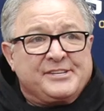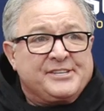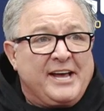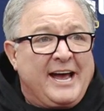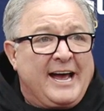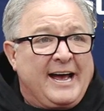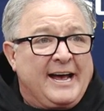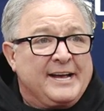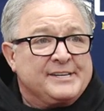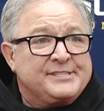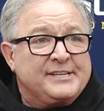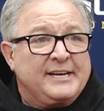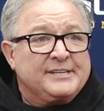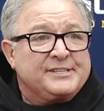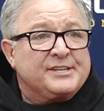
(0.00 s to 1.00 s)

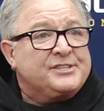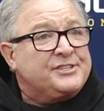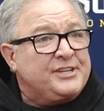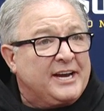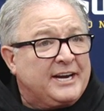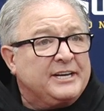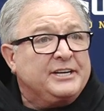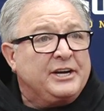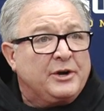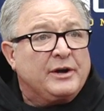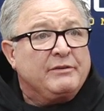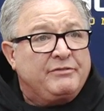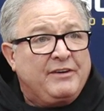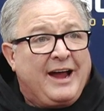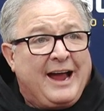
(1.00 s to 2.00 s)
size as a
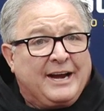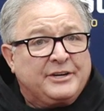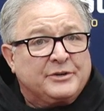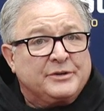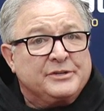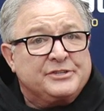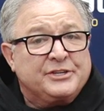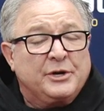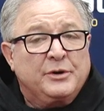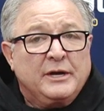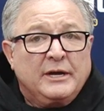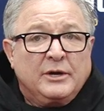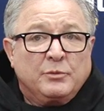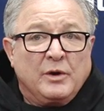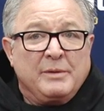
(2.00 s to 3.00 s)
secondary factor. And
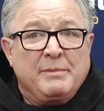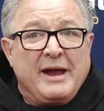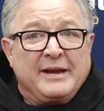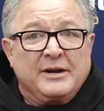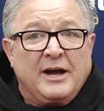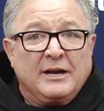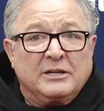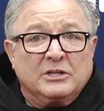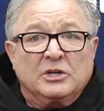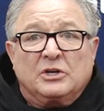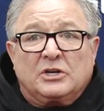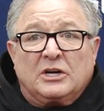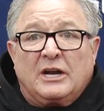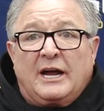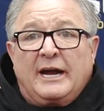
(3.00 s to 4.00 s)
so we may not
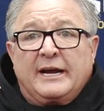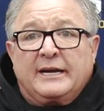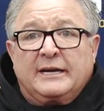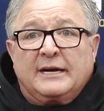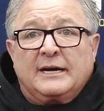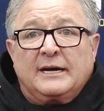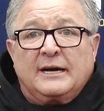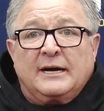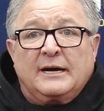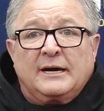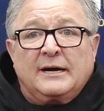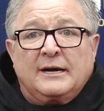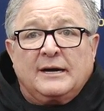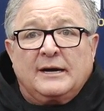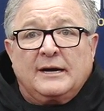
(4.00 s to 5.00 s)
look like
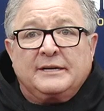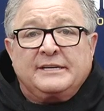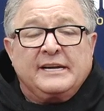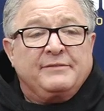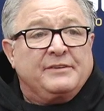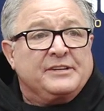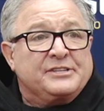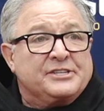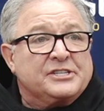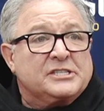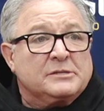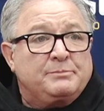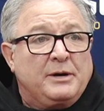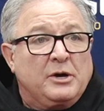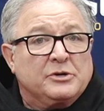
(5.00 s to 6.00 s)
a defense is
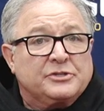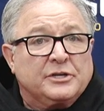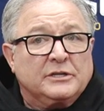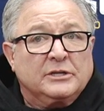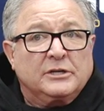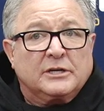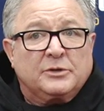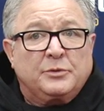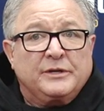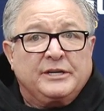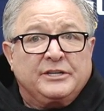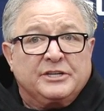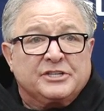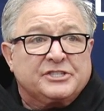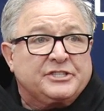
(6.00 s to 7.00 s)
supposed to look when
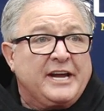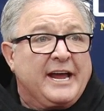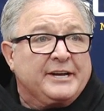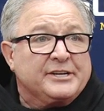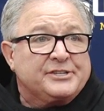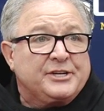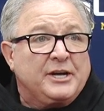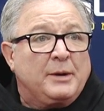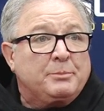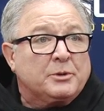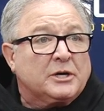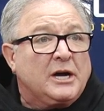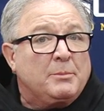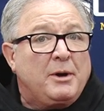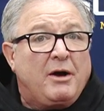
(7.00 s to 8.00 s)
you just stand us up
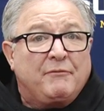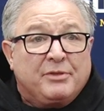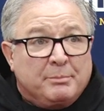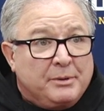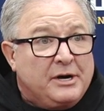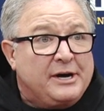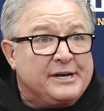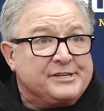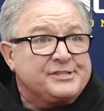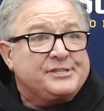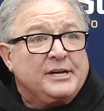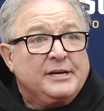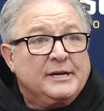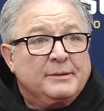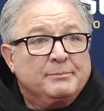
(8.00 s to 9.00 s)
or come off the
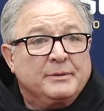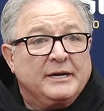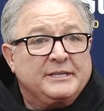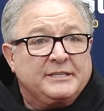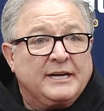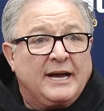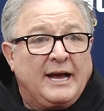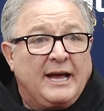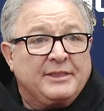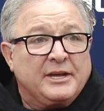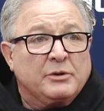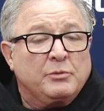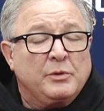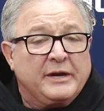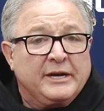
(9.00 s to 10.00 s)
bus. But I
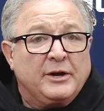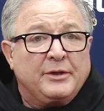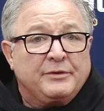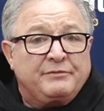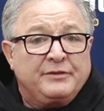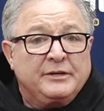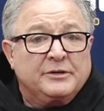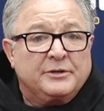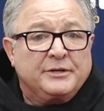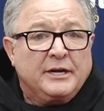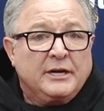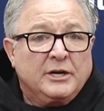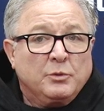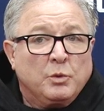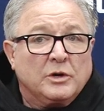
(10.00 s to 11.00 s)
think when we get off the field,
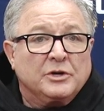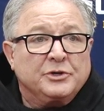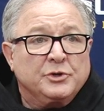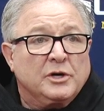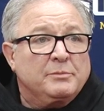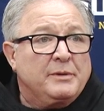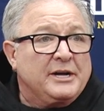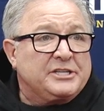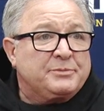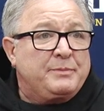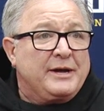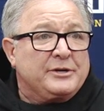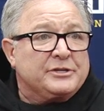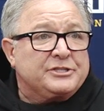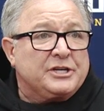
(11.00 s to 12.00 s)
we're going to do a much
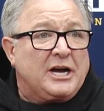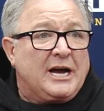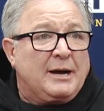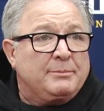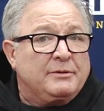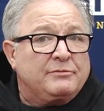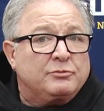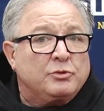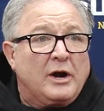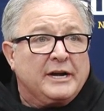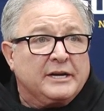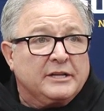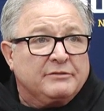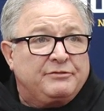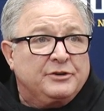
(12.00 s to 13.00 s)
better job of
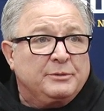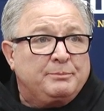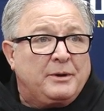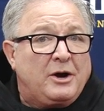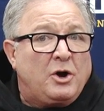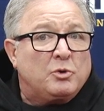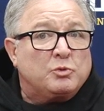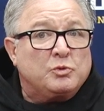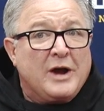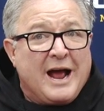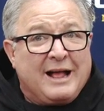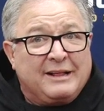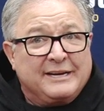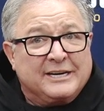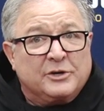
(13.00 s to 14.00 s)
running the football,
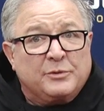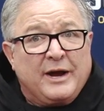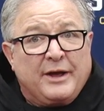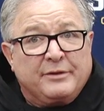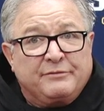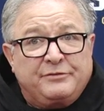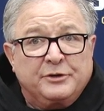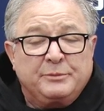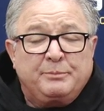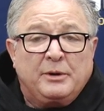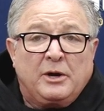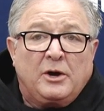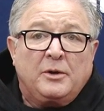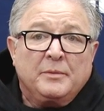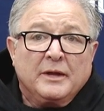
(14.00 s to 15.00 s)
rallying around the
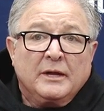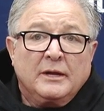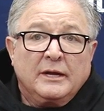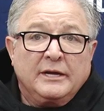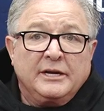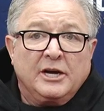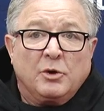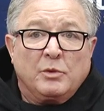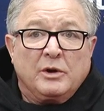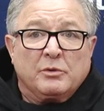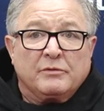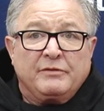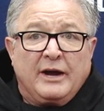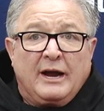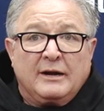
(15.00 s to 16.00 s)
football. You know, we
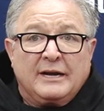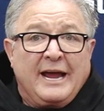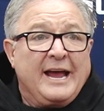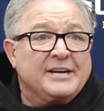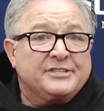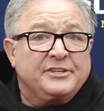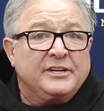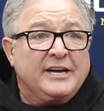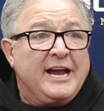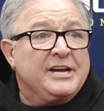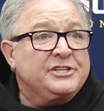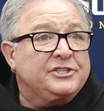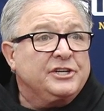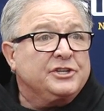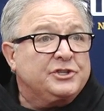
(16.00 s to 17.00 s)
were about last in the
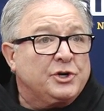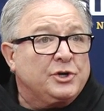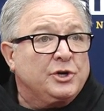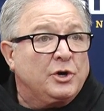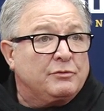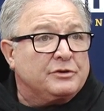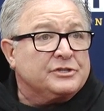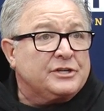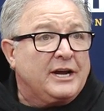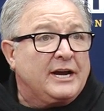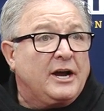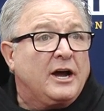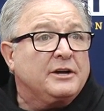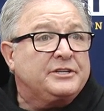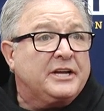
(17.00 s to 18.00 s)
nation in turnovers
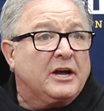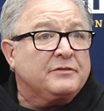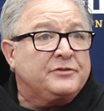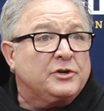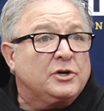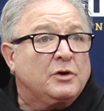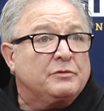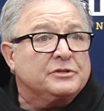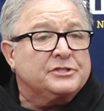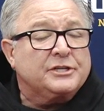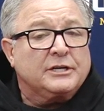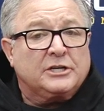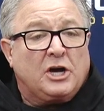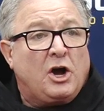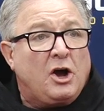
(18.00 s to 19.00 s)

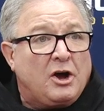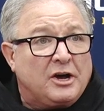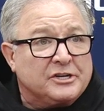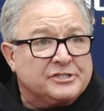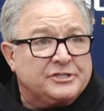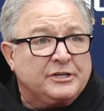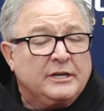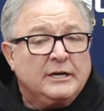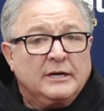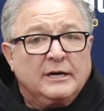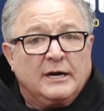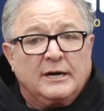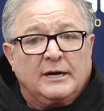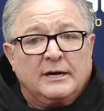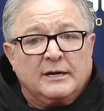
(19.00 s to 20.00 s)
caused
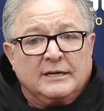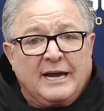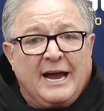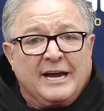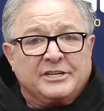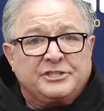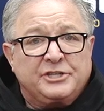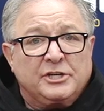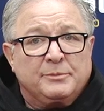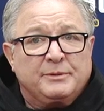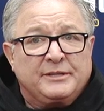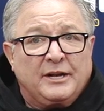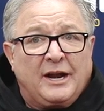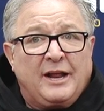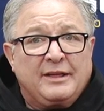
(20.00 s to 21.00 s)
last year.
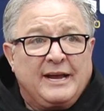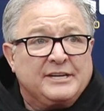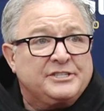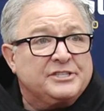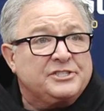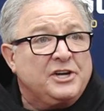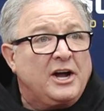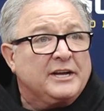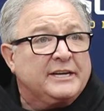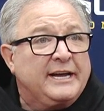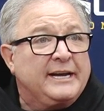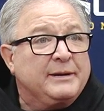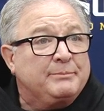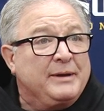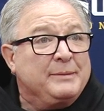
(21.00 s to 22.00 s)
But a lot of that is just not
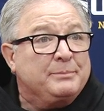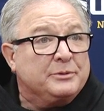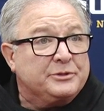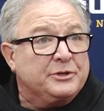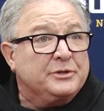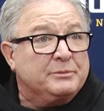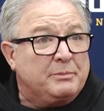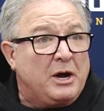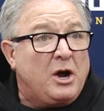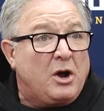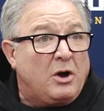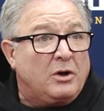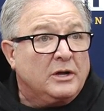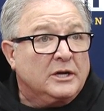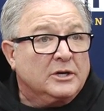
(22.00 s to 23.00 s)
getting people to the
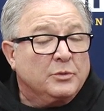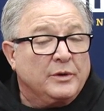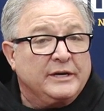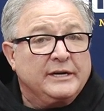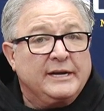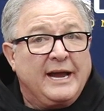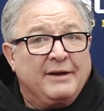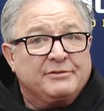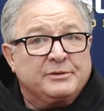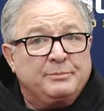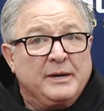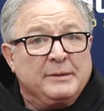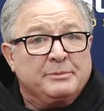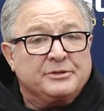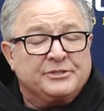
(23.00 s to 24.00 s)
ball. We didn't have some
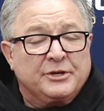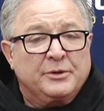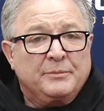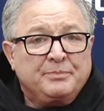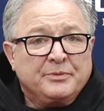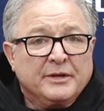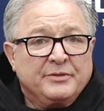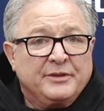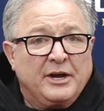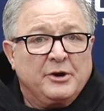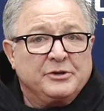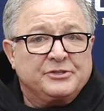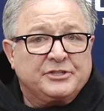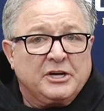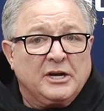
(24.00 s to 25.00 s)
people. So
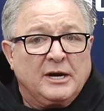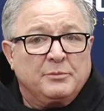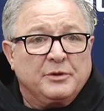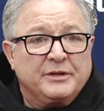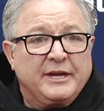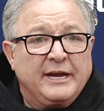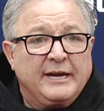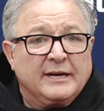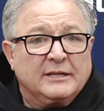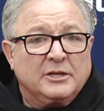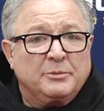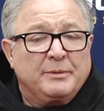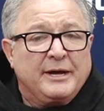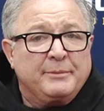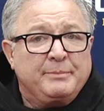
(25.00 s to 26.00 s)
those come with getting a
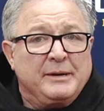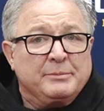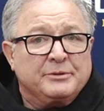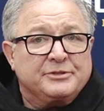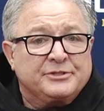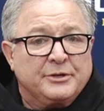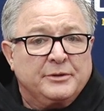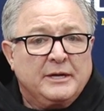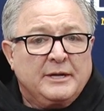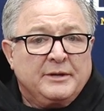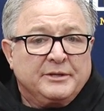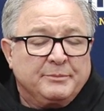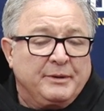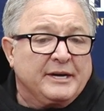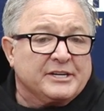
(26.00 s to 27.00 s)
little better people. So
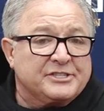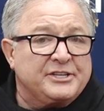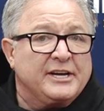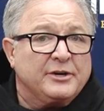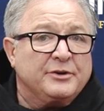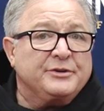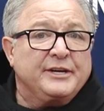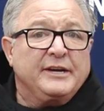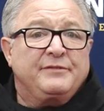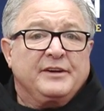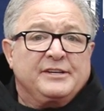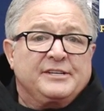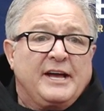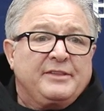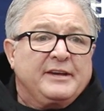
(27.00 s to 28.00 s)
the biggest thing on
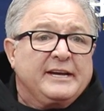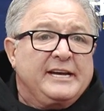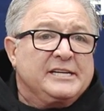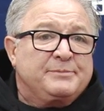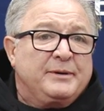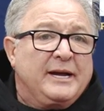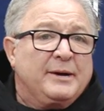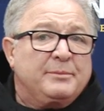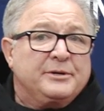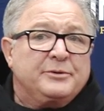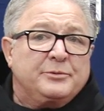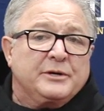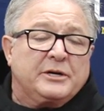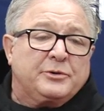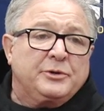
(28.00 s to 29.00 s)
defense, I think he's been able
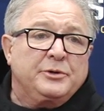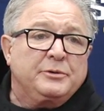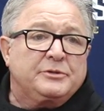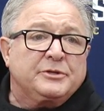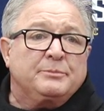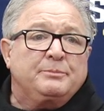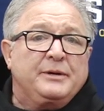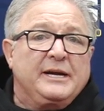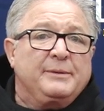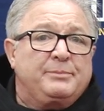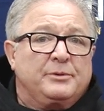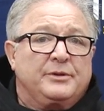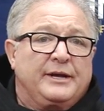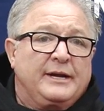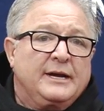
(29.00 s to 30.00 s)
to recruit some
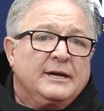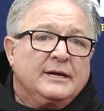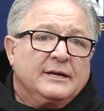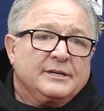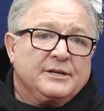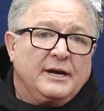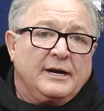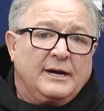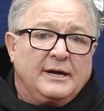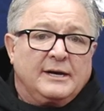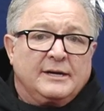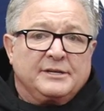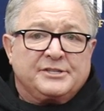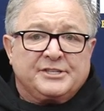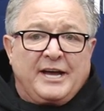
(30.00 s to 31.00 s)
people
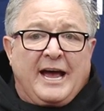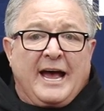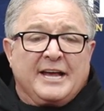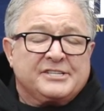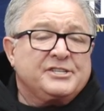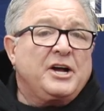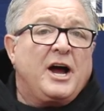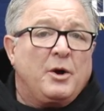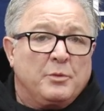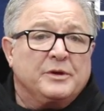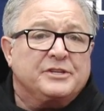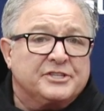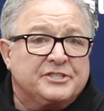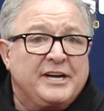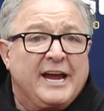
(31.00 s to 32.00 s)
that, size
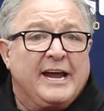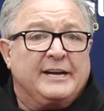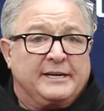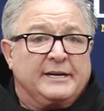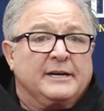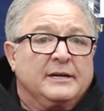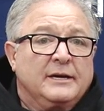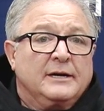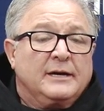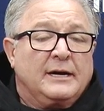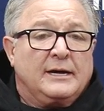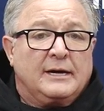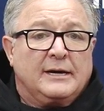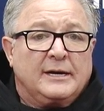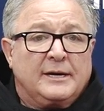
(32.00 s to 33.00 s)
notwithstanding,
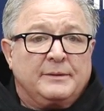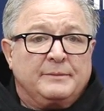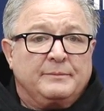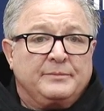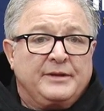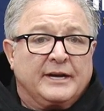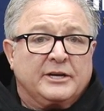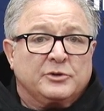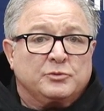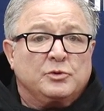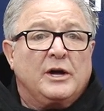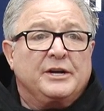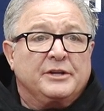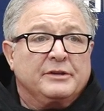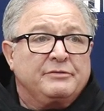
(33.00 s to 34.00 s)
that could
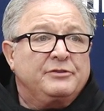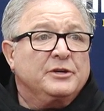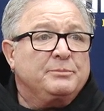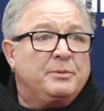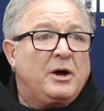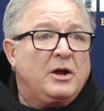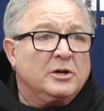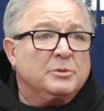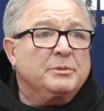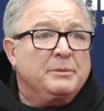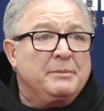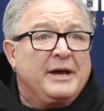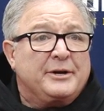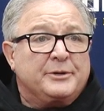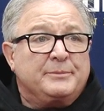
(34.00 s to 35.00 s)
run to the football a little
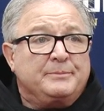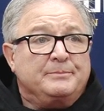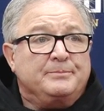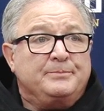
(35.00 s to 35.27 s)
bit better.